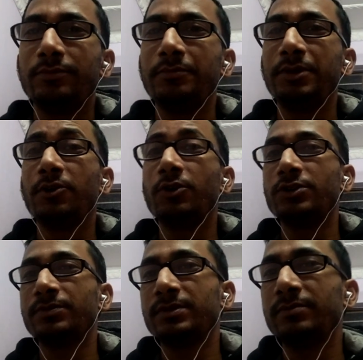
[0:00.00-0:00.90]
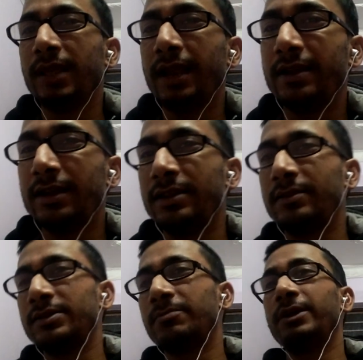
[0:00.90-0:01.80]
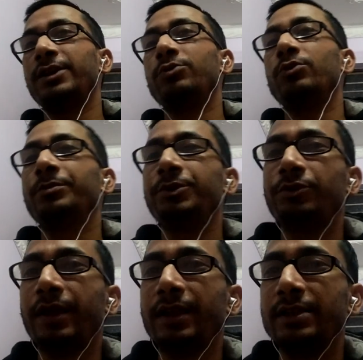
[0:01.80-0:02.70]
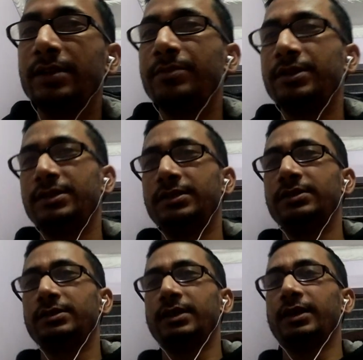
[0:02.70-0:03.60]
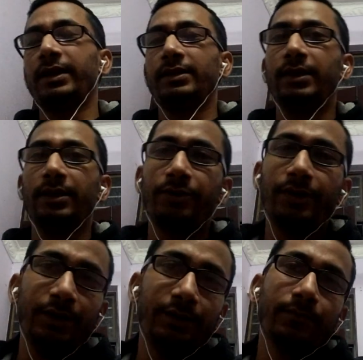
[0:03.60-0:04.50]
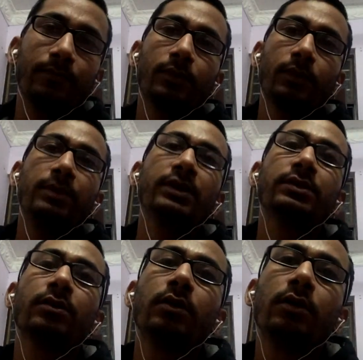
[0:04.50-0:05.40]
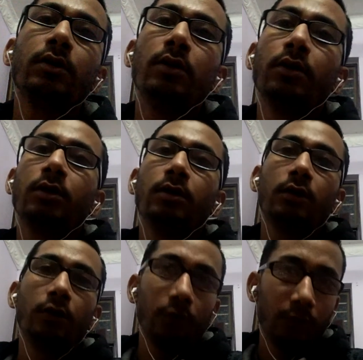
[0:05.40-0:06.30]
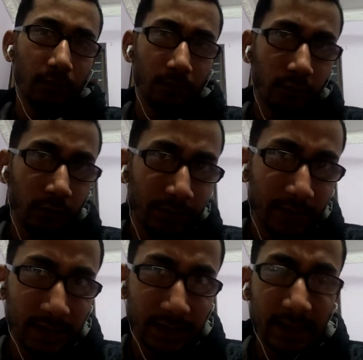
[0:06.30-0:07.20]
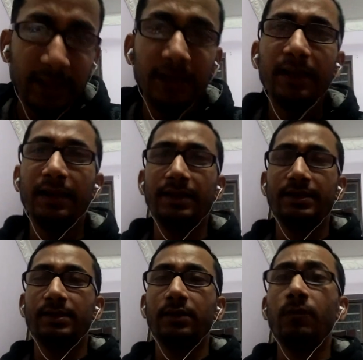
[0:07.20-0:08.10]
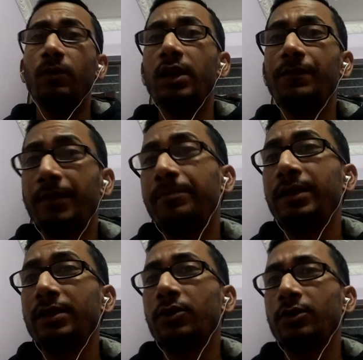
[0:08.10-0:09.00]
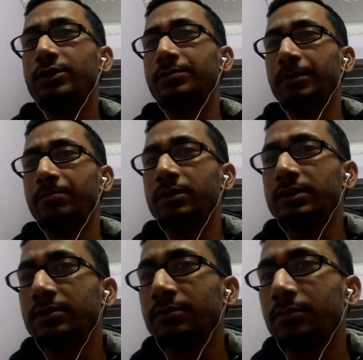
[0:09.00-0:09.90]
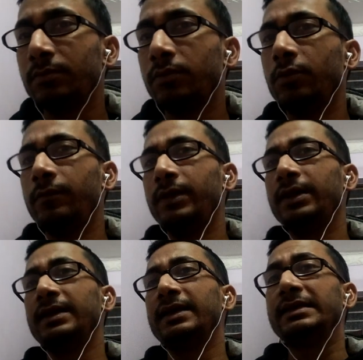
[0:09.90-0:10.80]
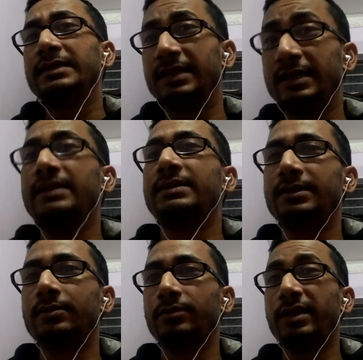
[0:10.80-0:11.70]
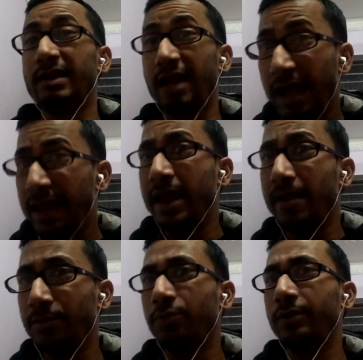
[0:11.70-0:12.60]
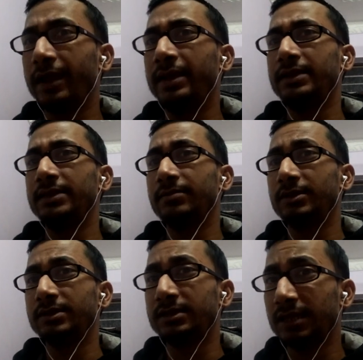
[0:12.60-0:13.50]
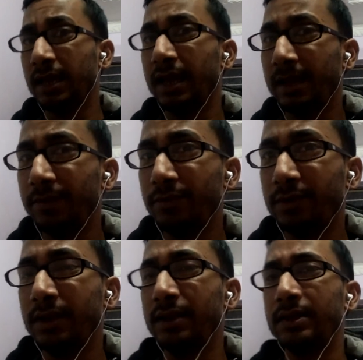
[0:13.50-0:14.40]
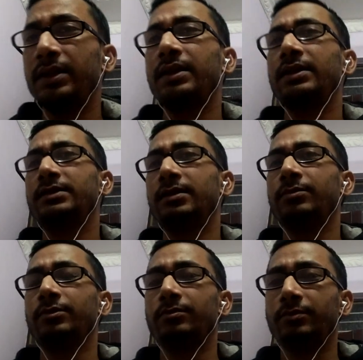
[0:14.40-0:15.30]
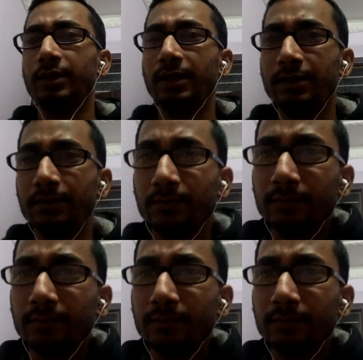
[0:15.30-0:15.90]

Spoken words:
because of some that nothing, somebody told me to write examinations and like that, right? Means fulfilling other needs. Only 50,000 people fulfilling his needs, that I have to write examinations, I have to clear that exam, right?